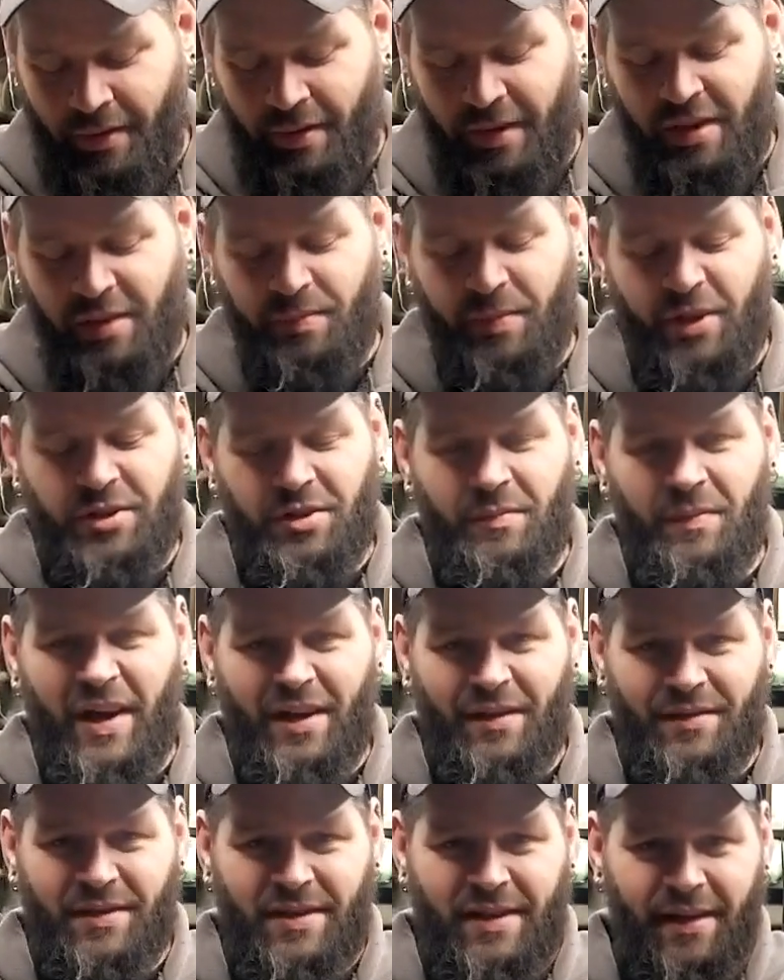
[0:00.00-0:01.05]
These bits are made
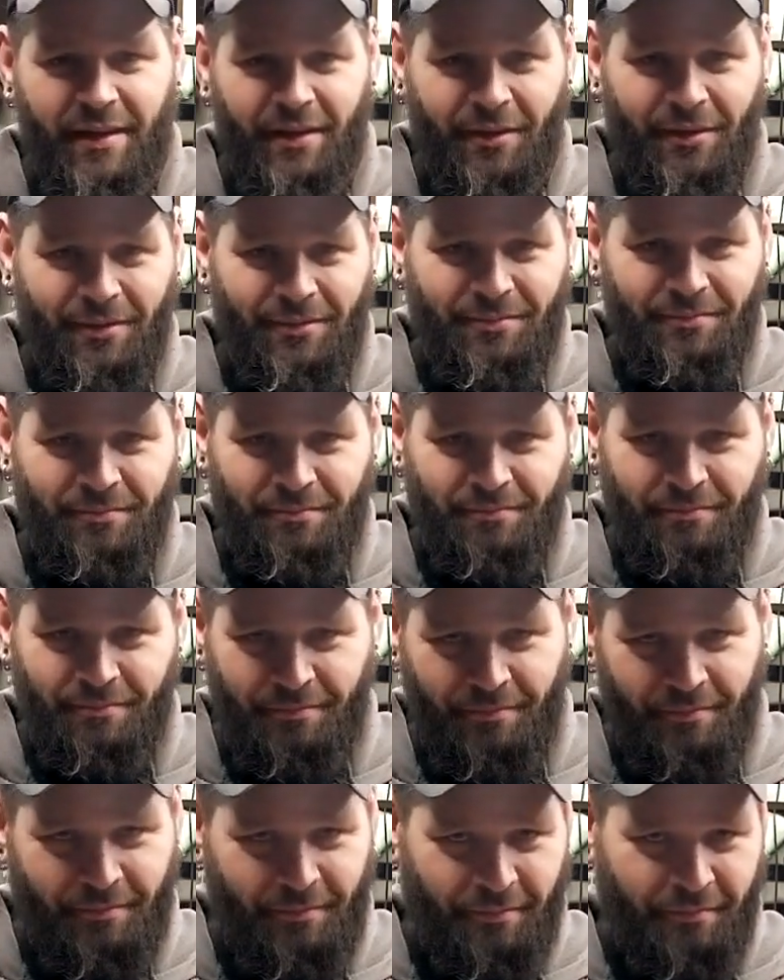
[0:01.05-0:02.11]
of steel.
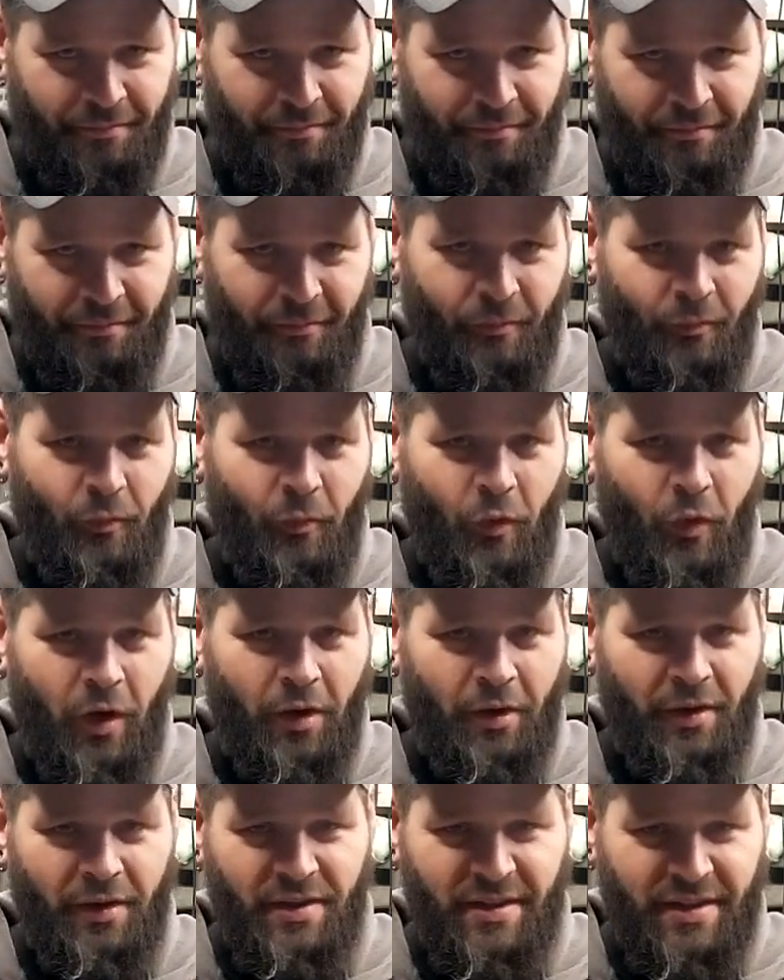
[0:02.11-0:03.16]

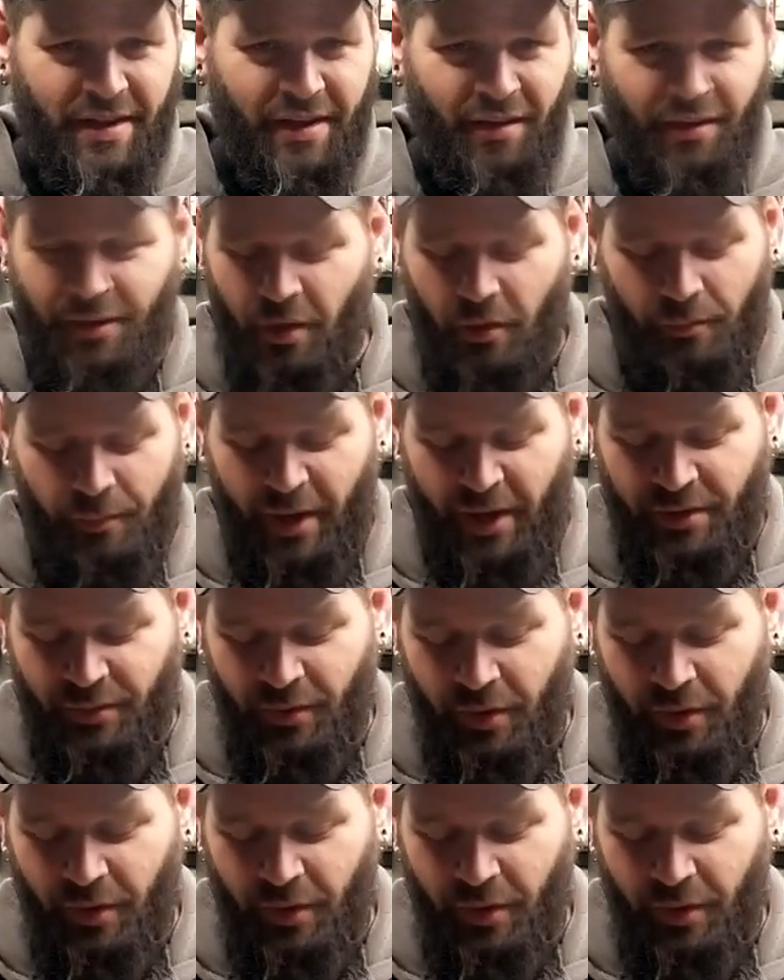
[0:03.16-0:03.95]
Water and steel don't mix